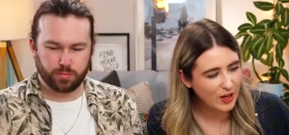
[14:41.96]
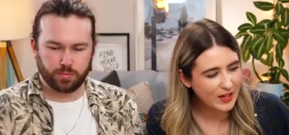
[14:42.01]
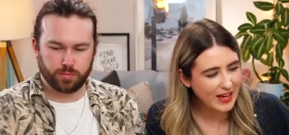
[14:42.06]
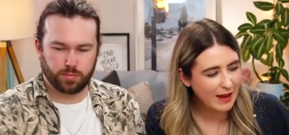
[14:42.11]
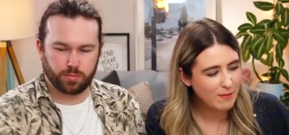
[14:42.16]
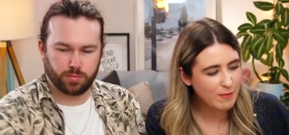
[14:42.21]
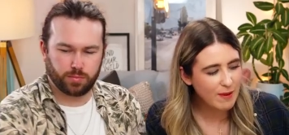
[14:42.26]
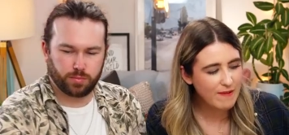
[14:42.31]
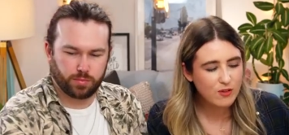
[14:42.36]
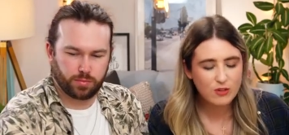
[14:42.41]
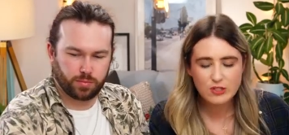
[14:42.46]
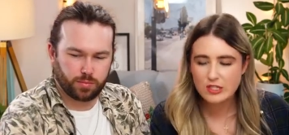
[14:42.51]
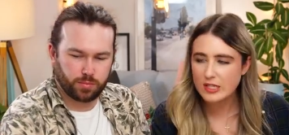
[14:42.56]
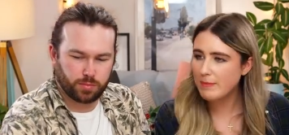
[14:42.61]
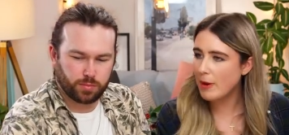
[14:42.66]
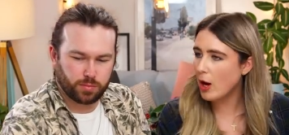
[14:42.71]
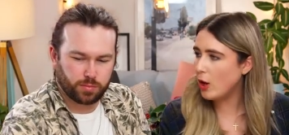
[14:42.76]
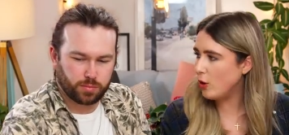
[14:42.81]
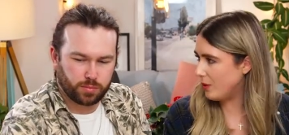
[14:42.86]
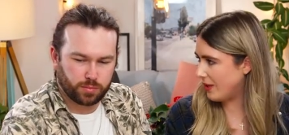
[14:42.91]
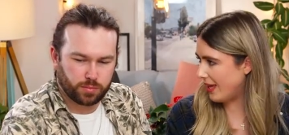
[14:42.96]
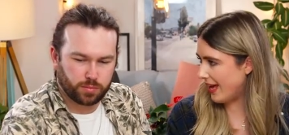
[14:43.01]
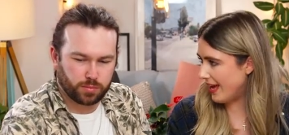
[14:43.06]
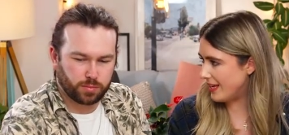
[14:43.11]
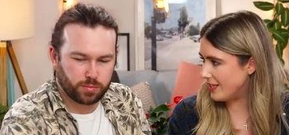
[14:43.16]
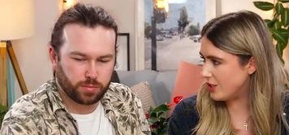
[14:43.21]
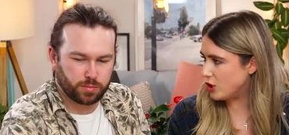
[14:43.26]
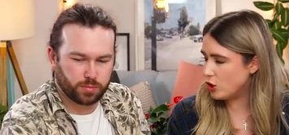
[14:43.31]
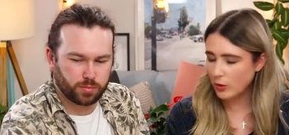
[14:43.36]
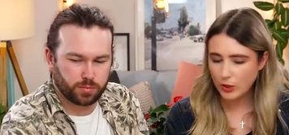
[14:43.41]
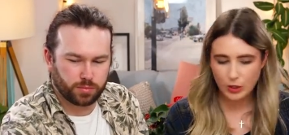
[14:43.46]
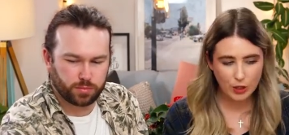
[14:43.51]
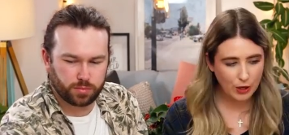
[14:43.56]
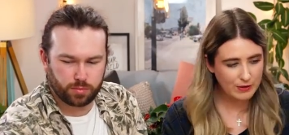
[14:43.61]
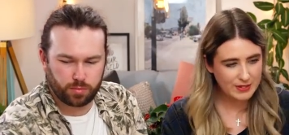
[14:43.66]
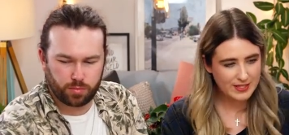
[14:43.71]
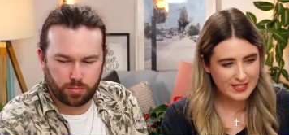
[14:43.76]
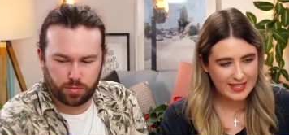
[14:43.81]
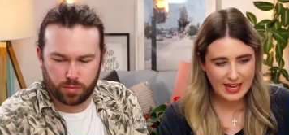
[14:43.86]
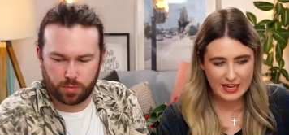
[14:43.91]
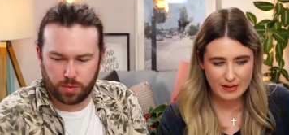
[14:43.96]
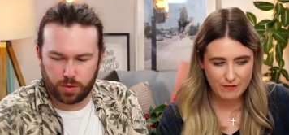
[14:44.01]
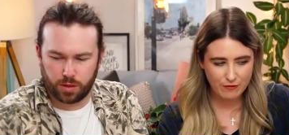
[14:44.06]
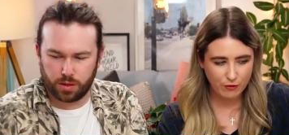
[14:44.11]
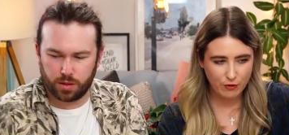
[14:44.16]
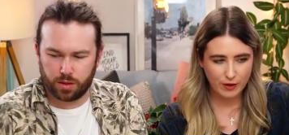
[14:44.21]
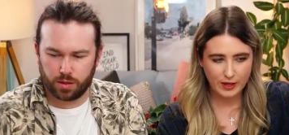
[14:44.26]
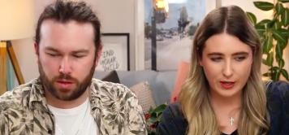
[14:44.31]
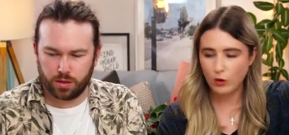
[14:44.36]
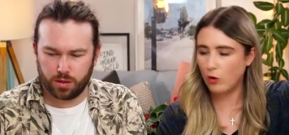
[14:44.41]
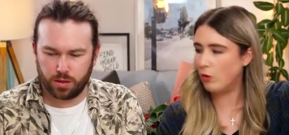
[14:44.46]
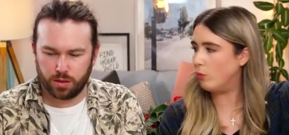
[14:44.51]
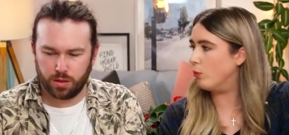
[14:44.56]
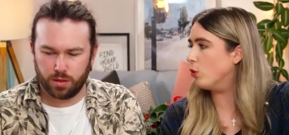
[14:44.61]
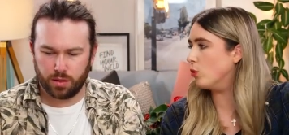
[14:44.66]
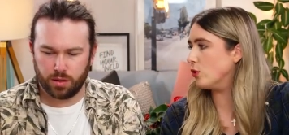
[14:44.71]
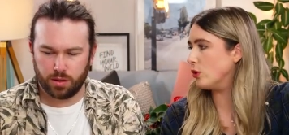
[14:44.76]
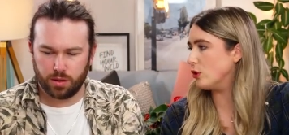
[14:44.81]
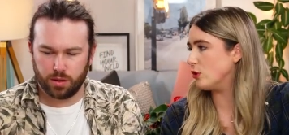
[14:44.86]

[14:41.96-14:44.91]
Speaker 1: Okay, we've got some oat cakes. Do you want to go savoury or more